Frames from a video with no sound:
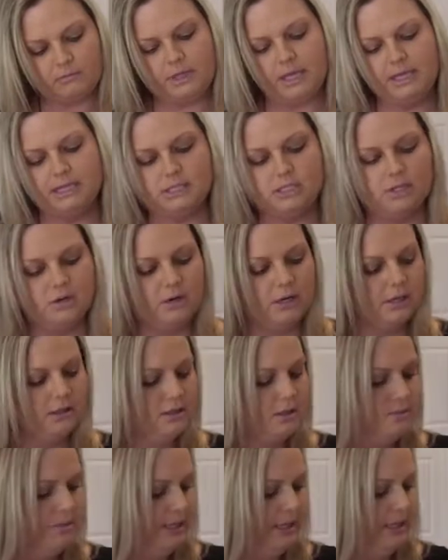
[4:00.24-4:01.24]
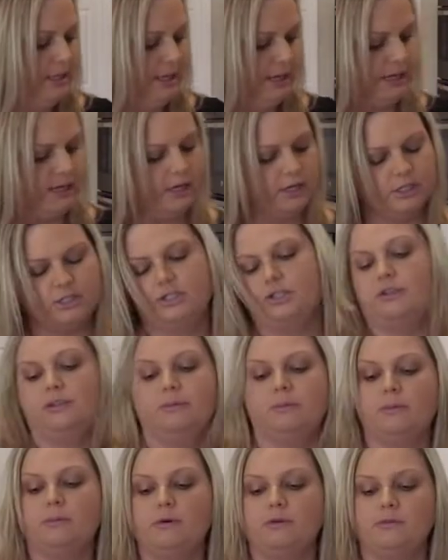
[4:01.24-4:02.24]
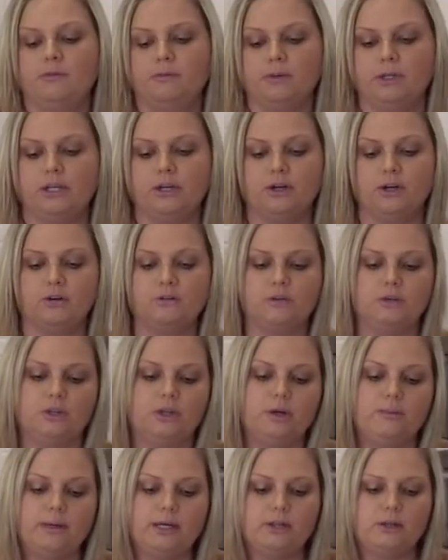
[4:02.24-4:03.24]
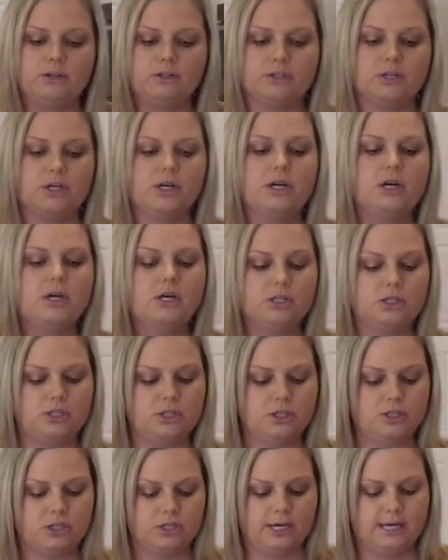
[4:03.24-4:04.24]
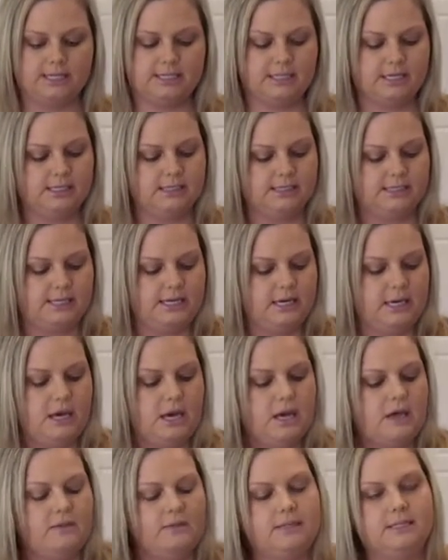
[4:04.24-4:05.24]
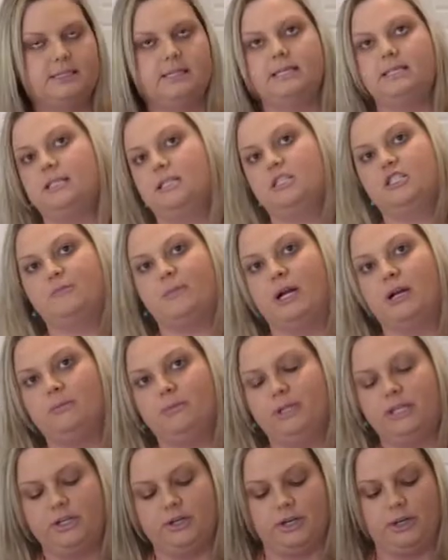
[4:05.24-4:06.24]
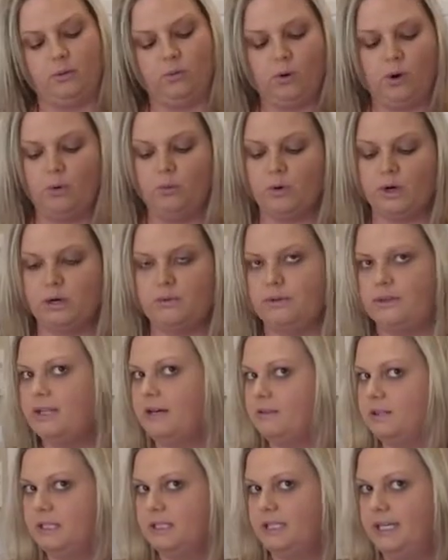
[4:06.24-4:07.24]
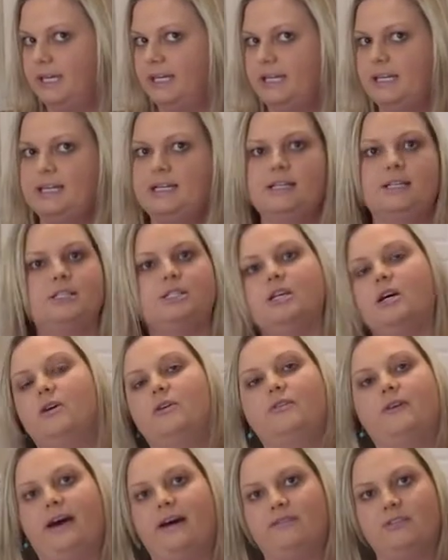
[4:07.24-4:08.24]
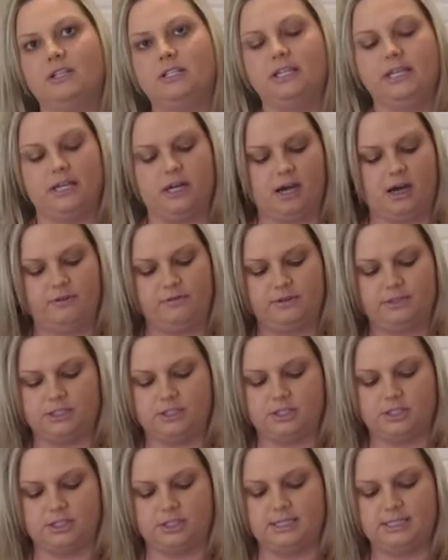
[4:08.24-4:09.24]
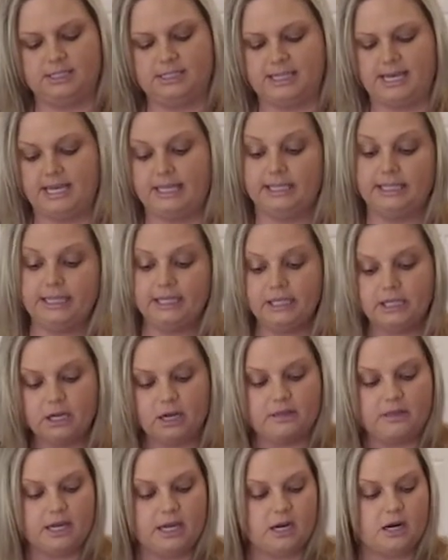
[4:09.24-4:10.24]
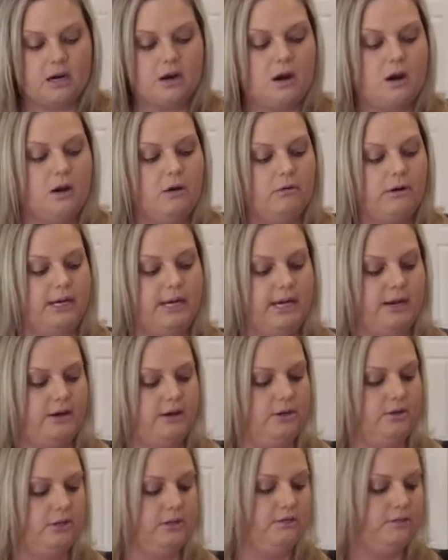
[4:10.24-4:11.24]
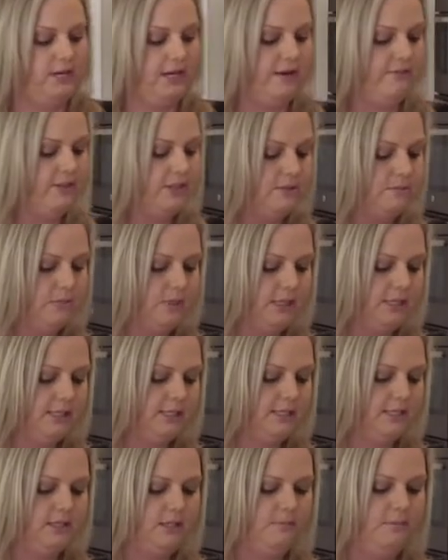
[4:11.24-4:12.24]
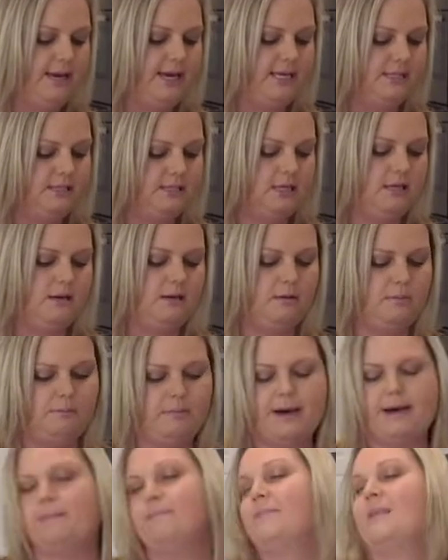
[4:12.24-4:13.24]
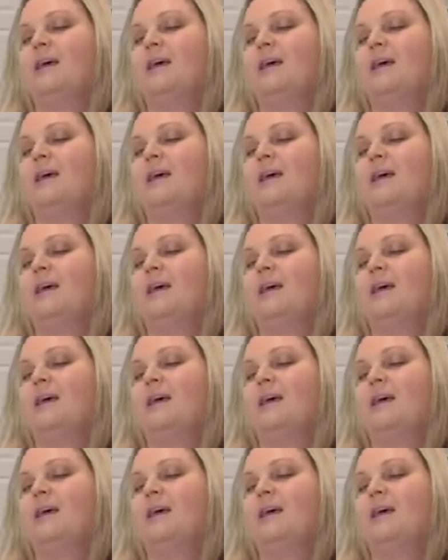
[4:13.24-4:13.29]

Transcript: and so I'll explain that here too. Let me move the blender over a little bit closer so that you guys can see. This is a smart blender. It won't work without the lid, so if I have the lid off, it's just going to say lid on there. Right now I don't even have this plugged into the base, but